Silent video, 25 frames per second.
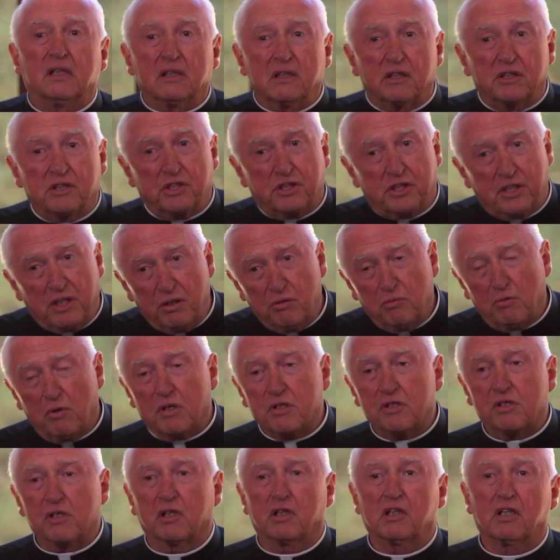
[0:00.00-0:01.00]
she
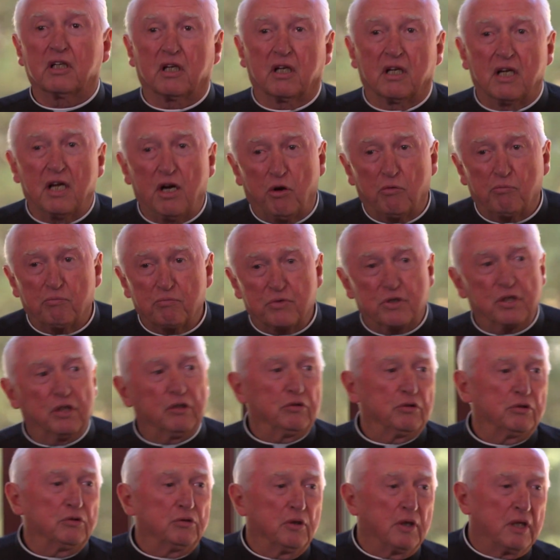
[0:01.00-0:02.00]
wants a little help
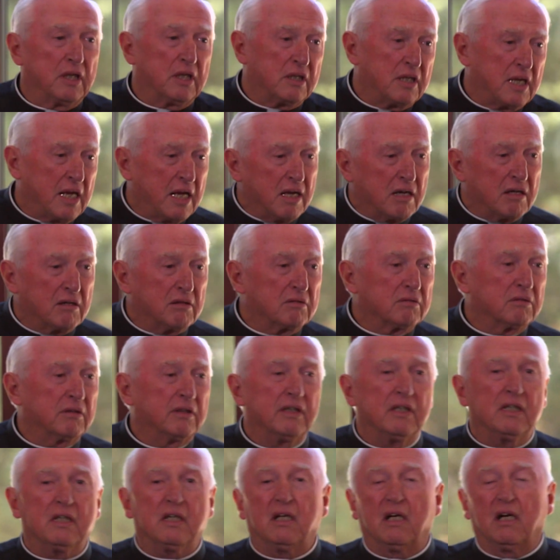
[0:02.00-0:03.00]
too, and now
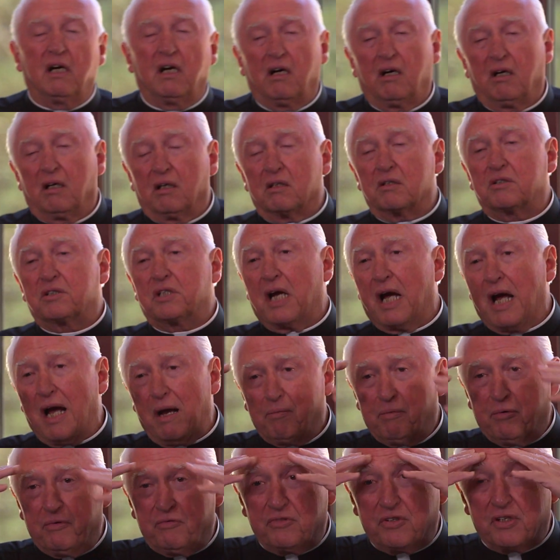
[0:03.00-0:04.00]
on
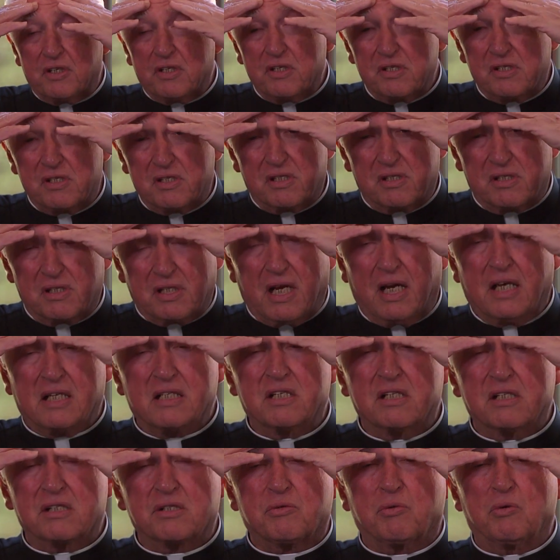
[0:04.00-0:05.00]
top of this, I
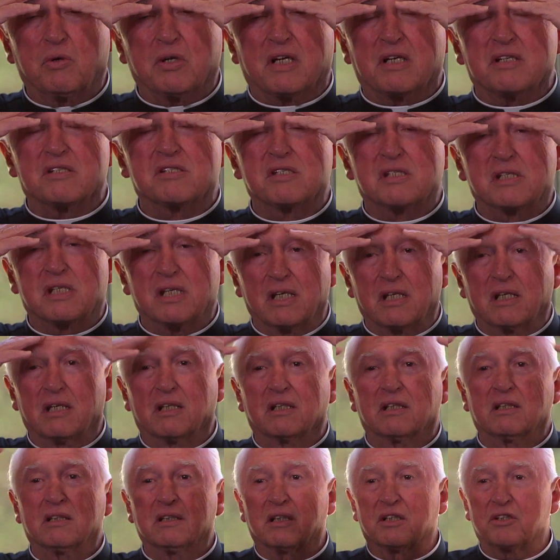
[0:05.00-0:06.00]
just want to sit
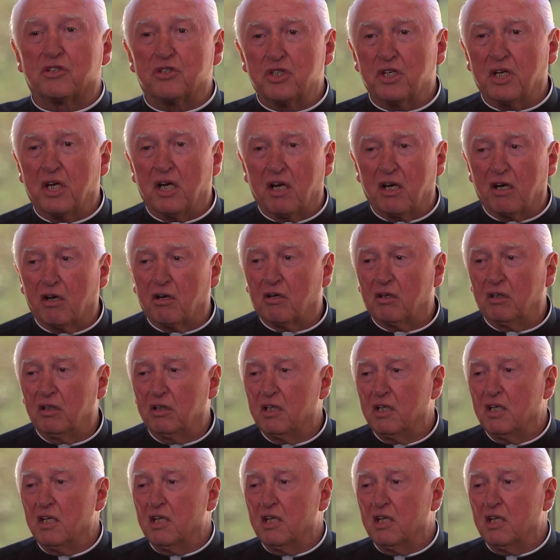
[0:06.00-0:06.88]
in the chair,